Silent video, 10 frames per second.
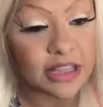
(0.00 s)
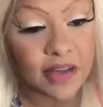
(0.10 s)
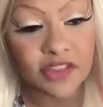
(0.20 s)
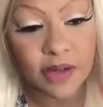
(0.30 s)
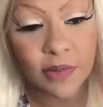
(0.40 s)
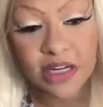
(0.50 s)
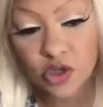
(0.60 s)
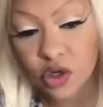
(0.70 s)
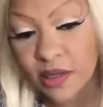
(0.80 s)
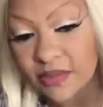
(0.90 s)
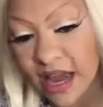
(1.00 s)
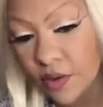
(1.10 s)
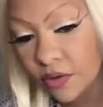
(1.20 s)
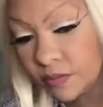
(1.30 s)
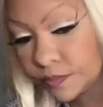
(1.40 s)
somebody, turned them
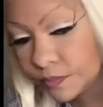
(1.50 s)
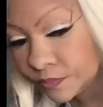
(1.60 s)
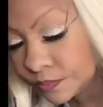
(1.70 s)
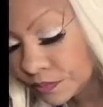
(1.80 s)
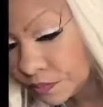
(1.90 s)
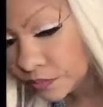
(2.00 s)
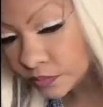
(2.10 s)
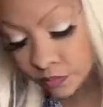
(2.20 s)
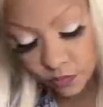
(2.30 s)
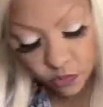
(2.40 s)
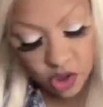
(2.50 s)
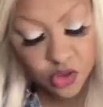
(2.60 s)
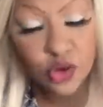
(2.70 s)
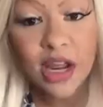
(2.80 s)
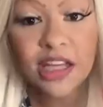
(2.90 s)
down,
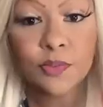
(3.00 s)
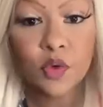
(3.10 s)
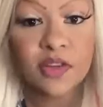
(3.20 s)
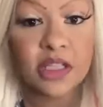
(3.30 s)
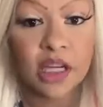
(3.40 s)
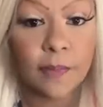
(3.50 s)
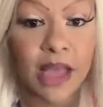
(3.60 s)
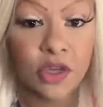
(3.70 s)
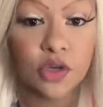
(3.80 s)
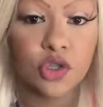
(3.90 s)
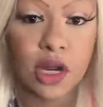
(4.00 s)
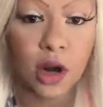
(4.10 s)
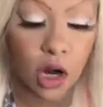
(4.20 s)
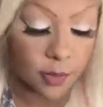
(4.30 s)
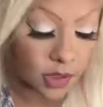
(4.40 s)
their next move is to come at you to try to
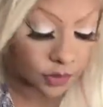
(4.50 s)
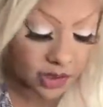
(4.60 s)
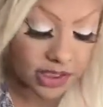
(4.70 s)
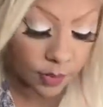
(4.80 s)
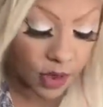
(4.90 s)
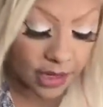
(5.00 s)
harm you in some way.